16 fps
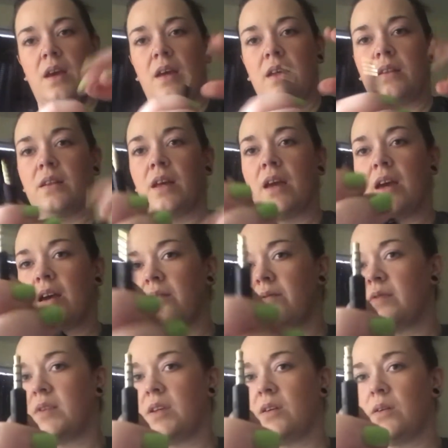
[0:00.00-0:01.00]
and they
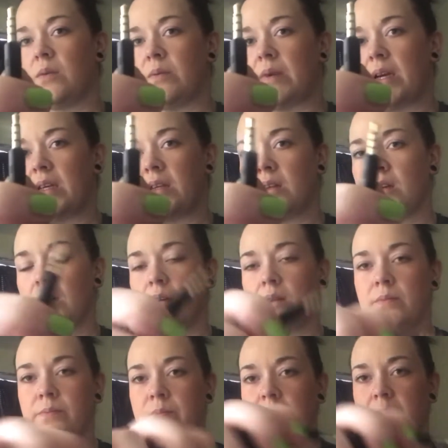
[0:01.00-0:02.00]
have the
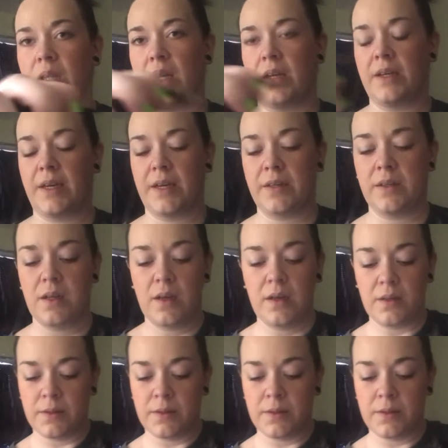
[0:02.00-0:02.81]
regular plug-in.